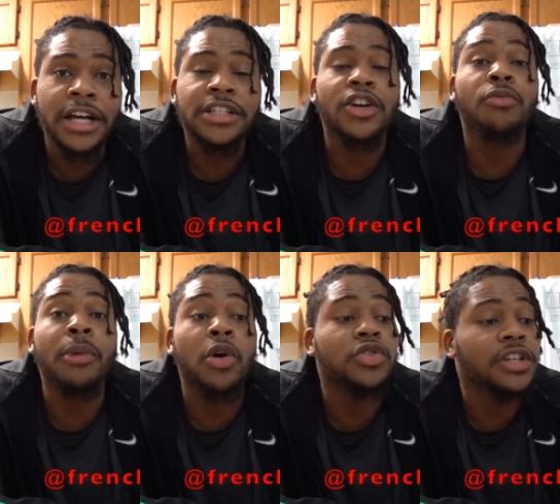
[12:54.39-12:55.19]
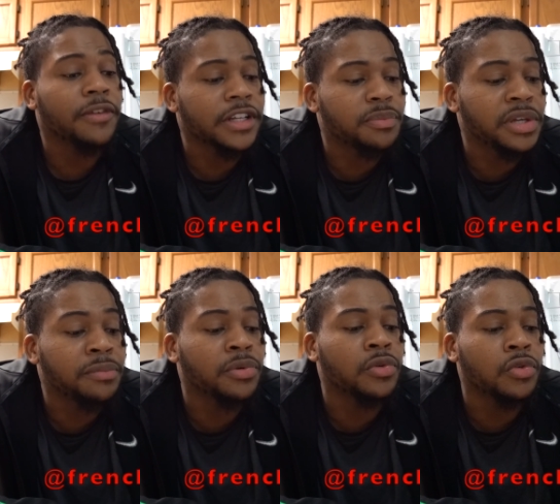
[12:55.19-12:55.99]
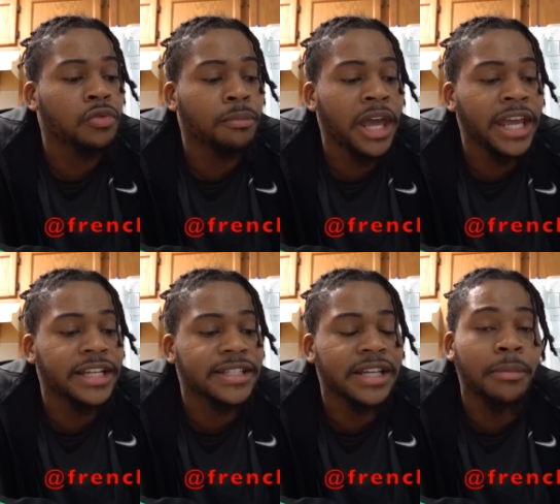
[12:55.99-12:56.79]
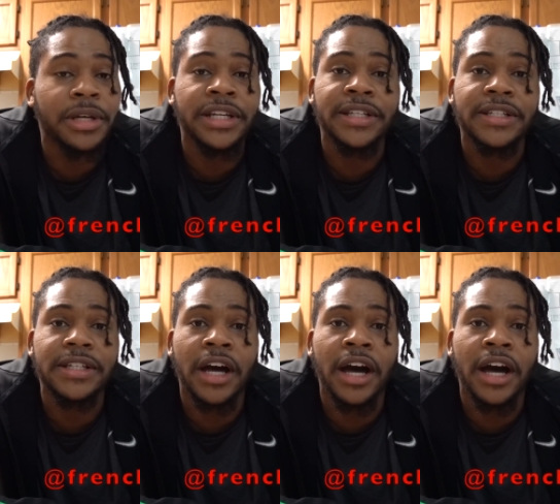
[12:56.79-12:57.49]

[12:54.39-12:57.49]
So most of us people who make some of this